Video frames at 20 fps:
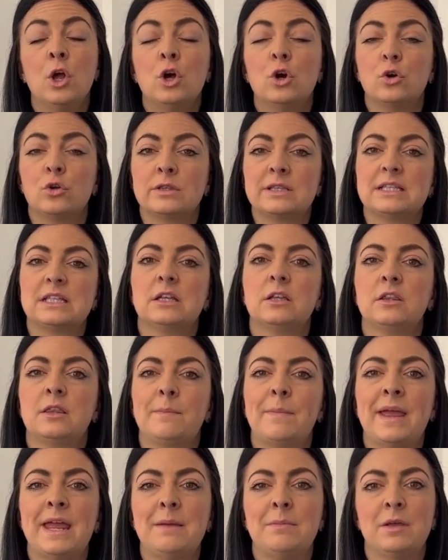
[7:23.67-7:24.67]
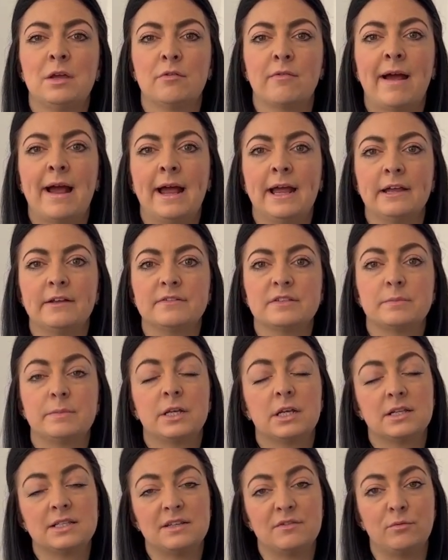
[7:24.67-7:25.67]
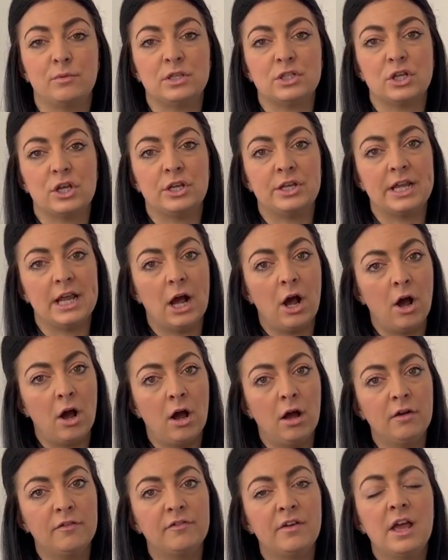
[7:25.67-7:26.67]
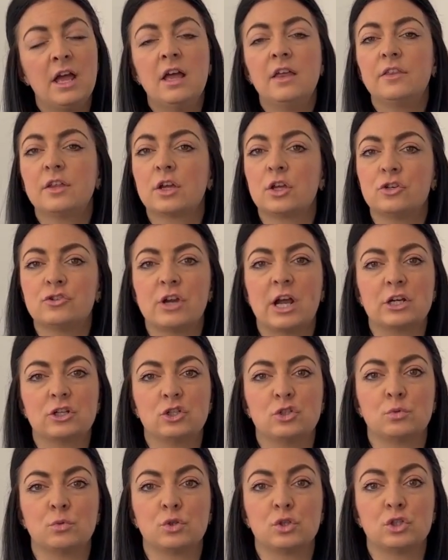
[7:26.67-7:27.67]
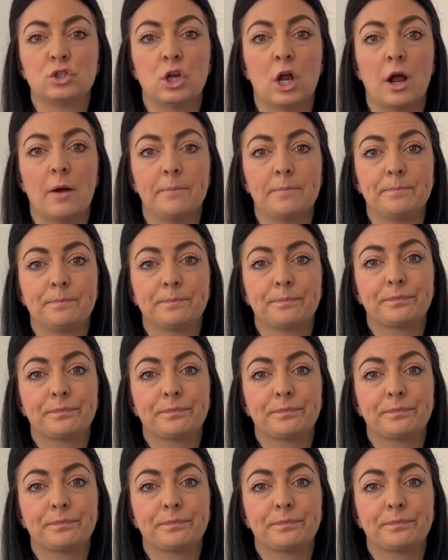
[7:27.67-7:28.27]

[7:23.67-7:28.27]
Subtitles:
until the baby arrives, because if we turned it off, the contractions would stop.